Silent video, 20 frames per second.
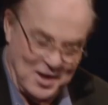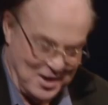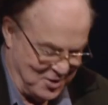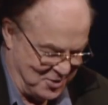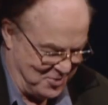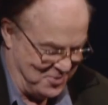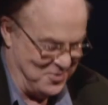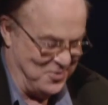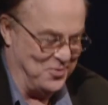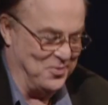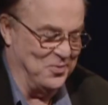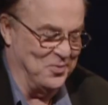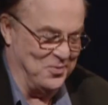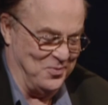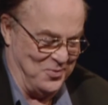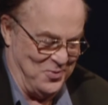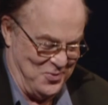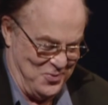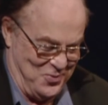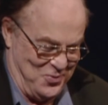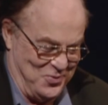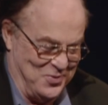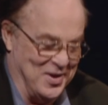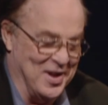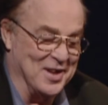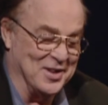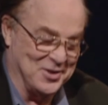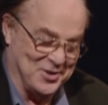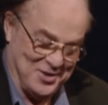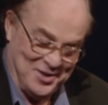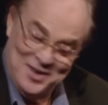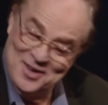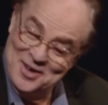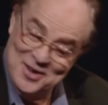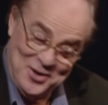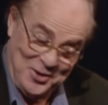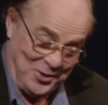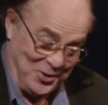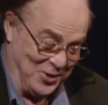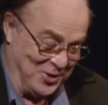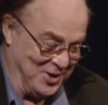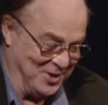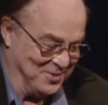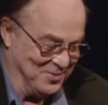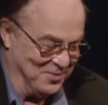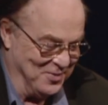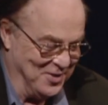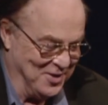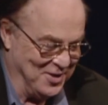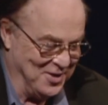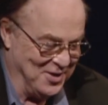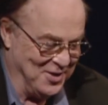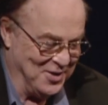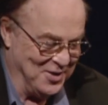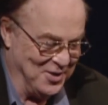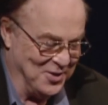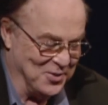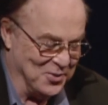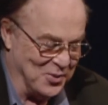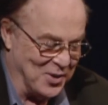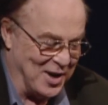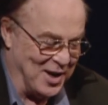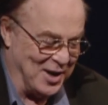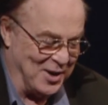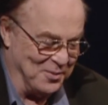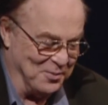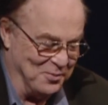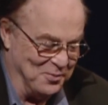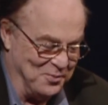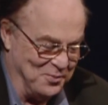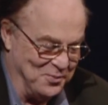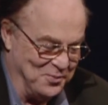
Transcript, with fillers: Yes, that's, that's good. Wonderful. Right.